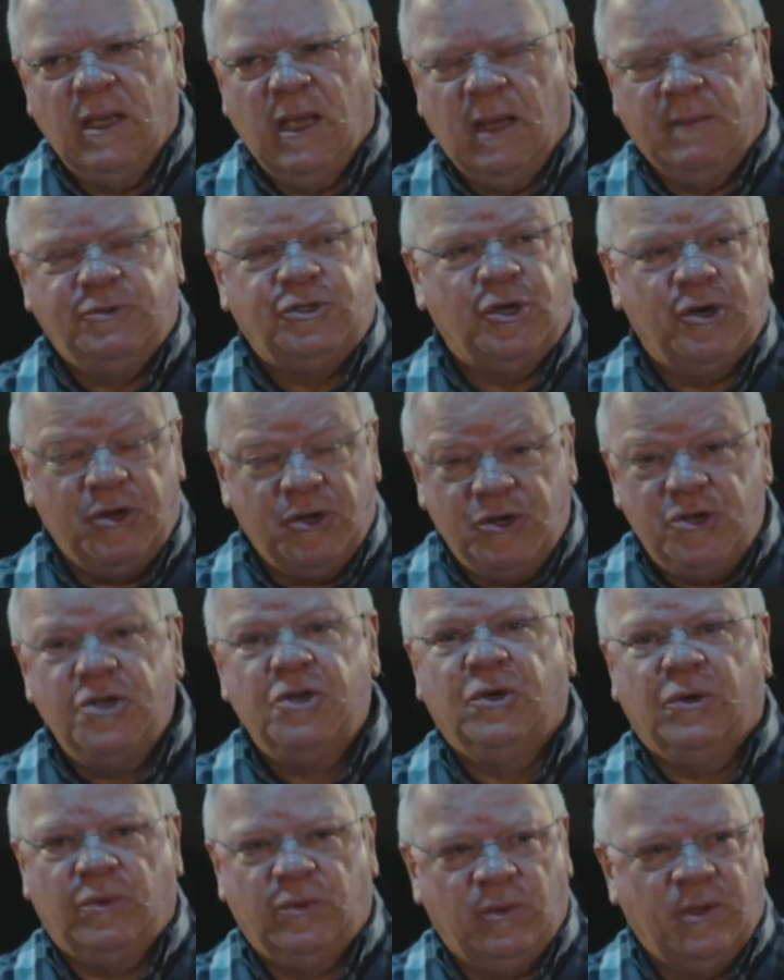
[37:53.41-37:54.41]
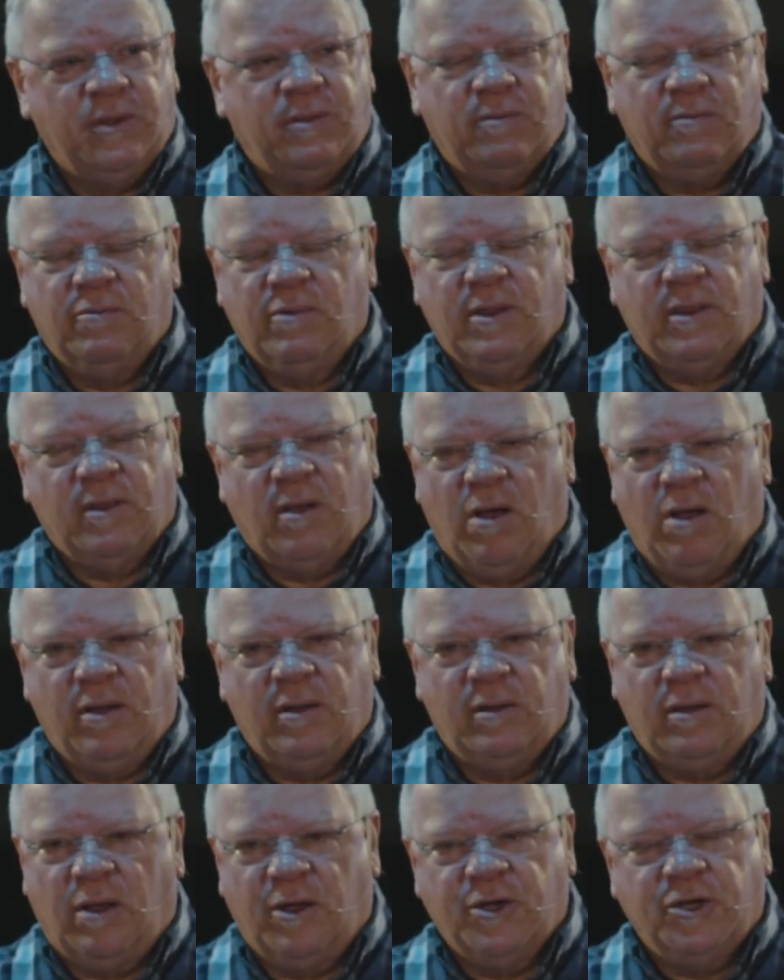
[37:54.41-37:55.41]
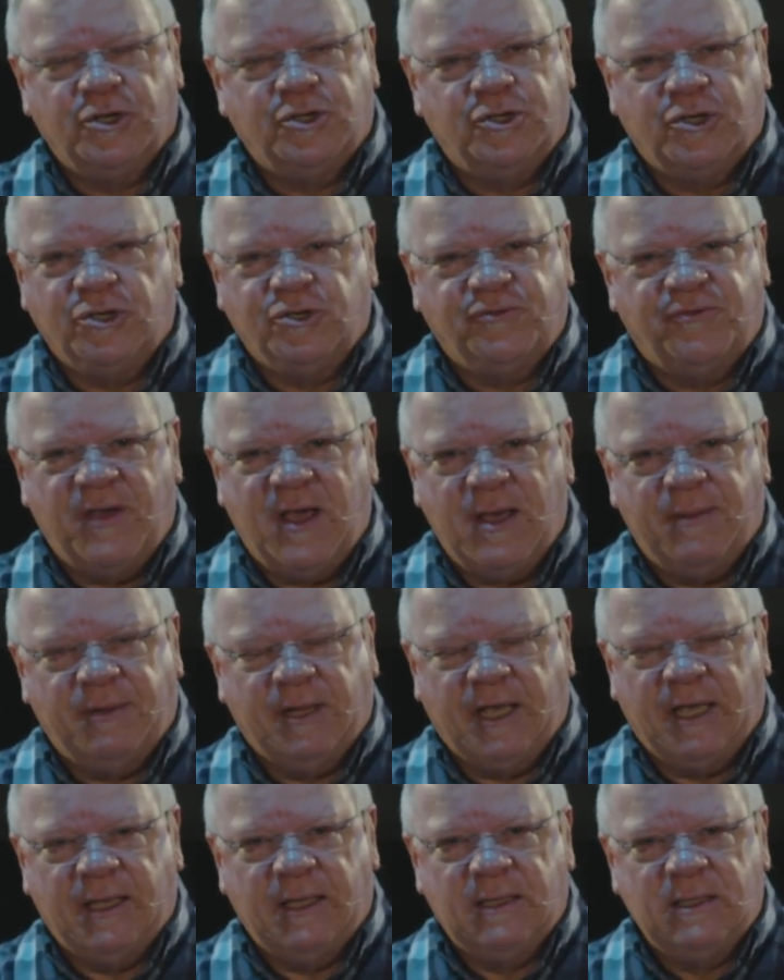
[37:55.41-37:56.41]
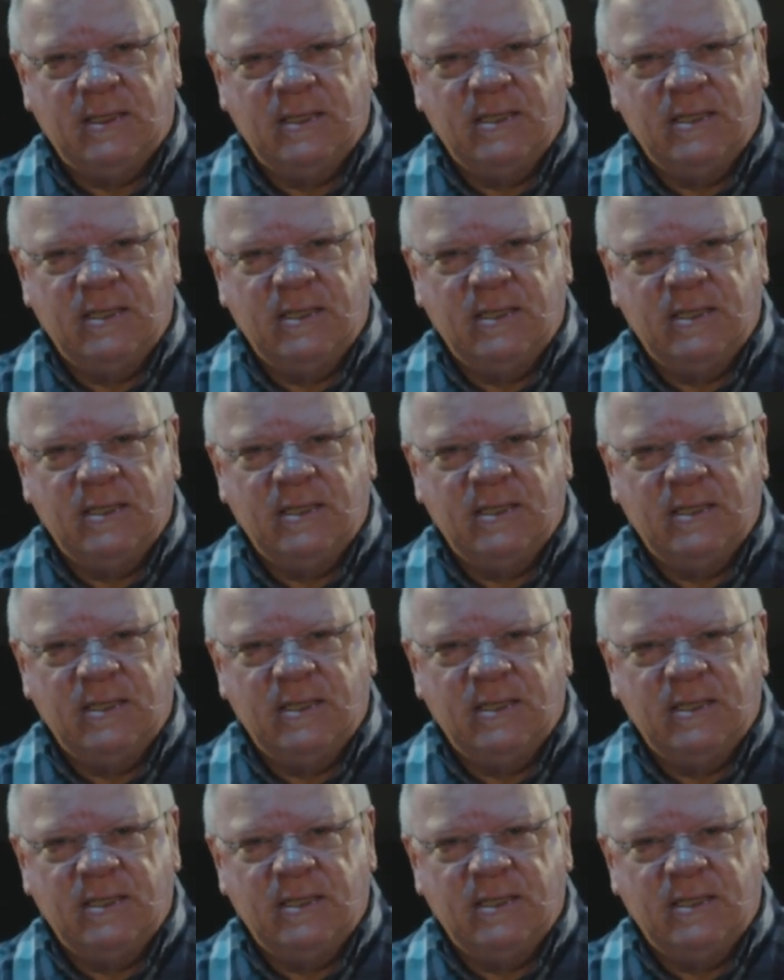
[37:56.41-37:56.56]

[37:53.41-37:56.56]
I'm sure you do with all your church family.